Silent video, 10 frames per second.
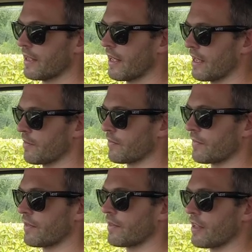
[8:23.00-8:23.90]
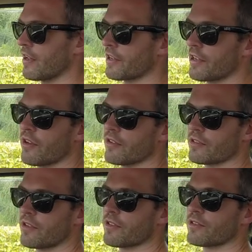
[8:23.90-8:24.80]
Um, the earlier cars
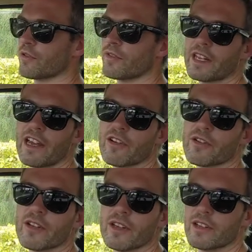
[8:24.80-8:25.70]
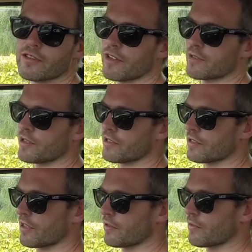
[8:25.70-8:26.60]
known as sort of a narrow transmission
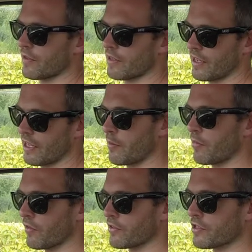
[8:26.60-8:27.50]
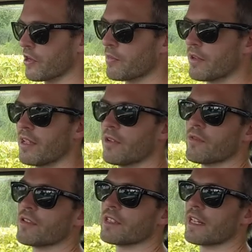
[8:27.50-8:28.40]
tunnel with like a lump on the top
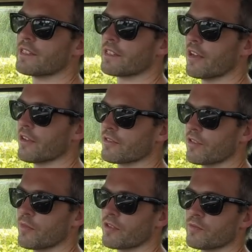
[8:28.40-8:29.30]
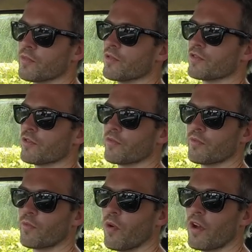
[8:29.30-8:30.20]
whereas the later cars are much more sort of
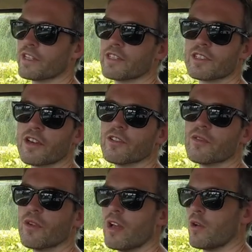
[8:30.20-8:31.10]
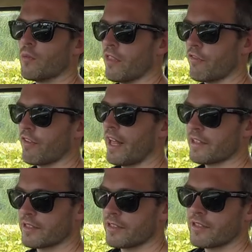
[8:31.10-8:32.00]
wider tunnel with a
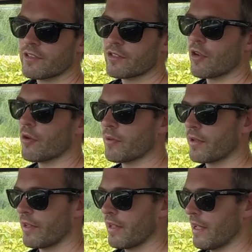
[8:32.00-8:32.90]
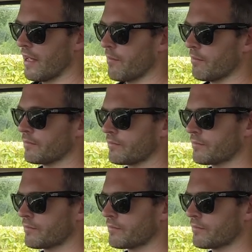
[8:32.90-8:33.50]
flat top um,